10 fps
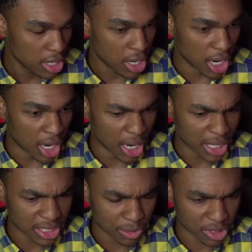I
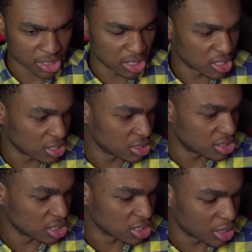think it was a
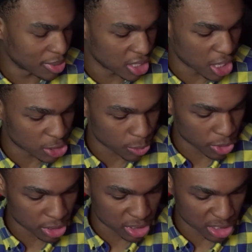Sons of Liberty Guns
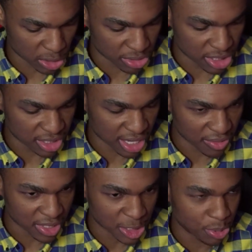Work, the
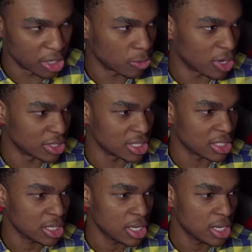13.7 that's pin and welded.